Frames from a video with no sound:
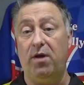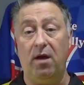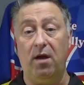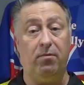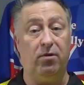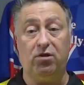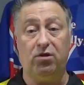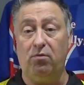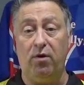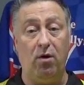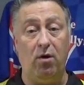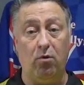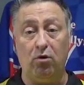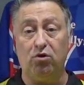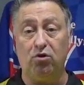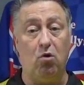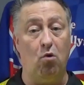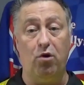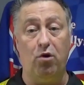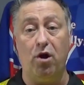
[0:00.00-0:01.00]
be able to hear what's
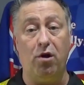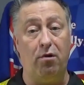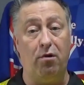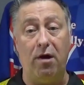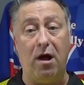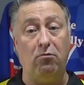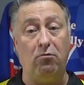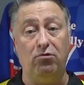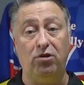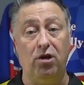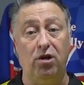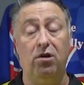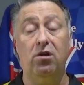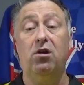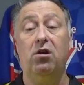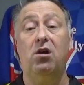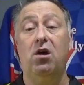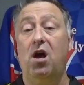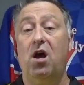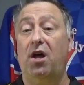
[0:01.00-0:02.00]
going on around you.
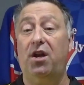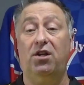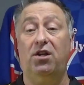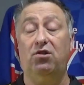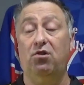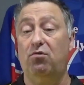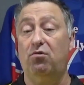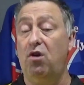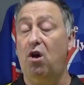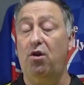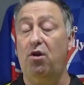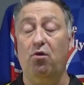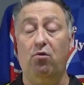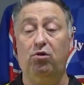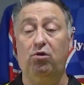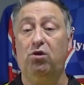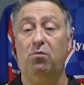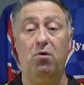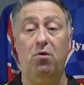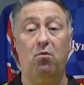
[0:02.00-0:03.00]
And it's an
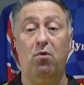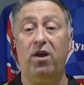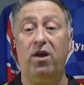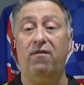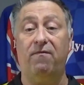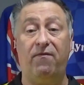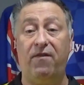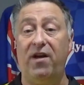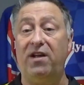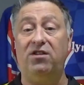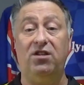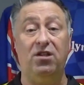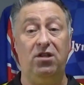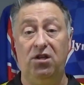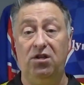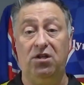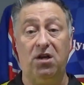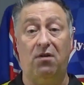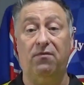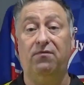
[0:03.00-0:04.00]
ultimate way of affecting
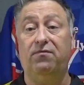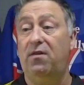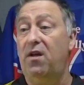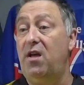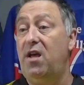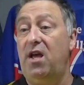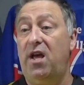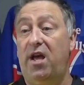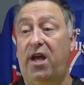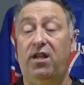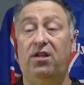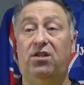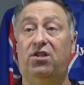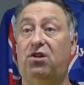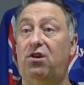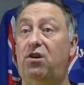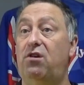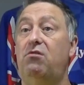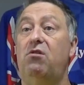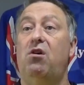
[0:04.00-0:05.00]
yourself
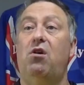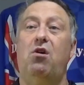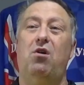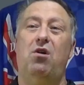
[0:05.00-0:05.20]
into, I